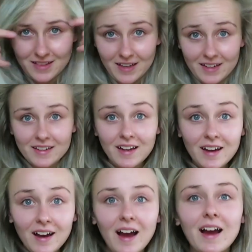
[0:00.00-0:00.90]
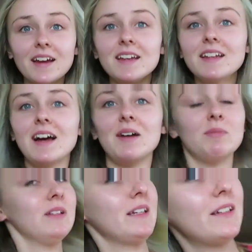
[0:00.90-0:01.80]
Like, I cannot
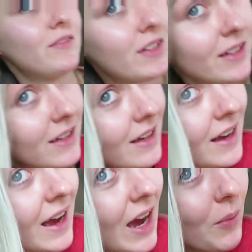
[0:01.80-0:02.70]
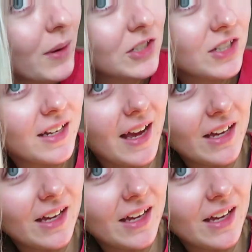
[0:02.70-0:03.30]
believe how much that